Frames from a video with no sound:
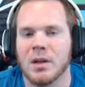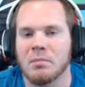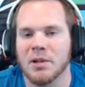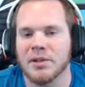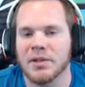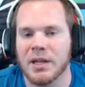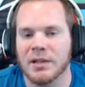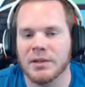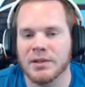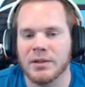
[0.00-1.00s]
But
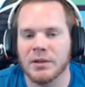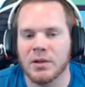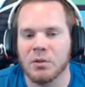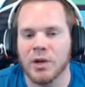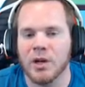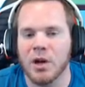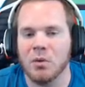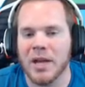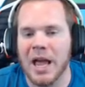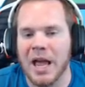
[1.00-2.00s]
since we know
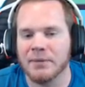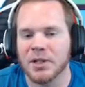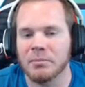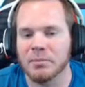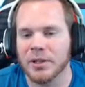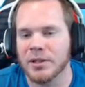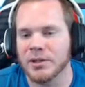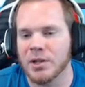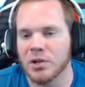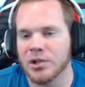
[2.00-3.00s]
we have to complete these
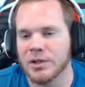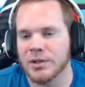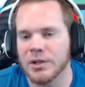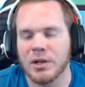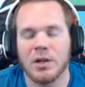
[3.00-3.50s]
dungeons,